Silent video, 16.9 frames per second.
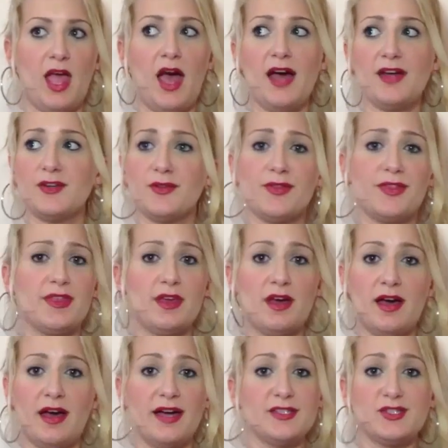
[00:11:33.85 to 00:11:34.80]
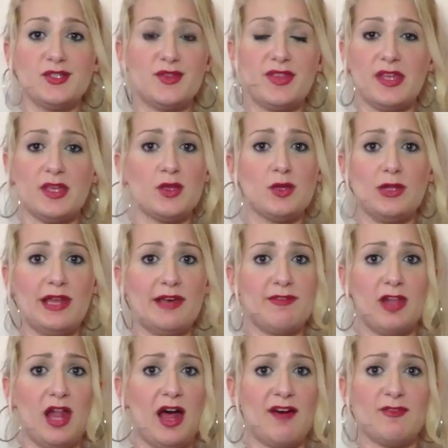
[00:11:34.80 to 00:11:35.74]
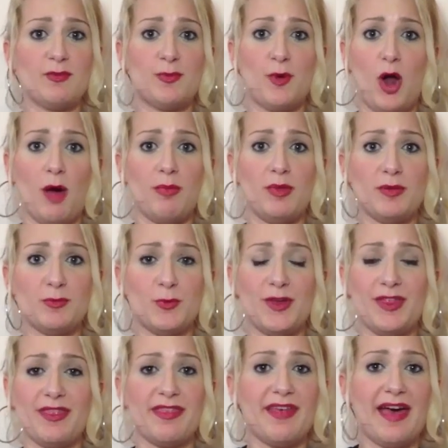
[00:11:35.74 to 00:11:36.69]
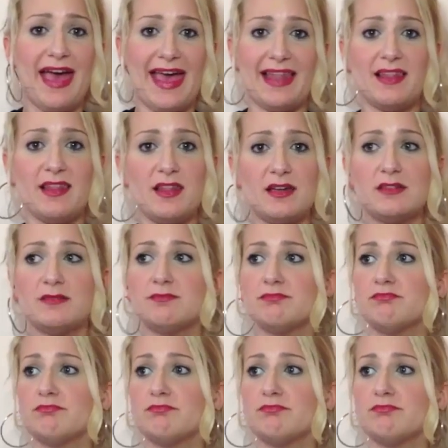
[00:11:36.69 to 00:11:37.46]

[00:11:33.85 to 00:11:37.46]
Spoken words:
I don't think you'll ever have a problem with the L.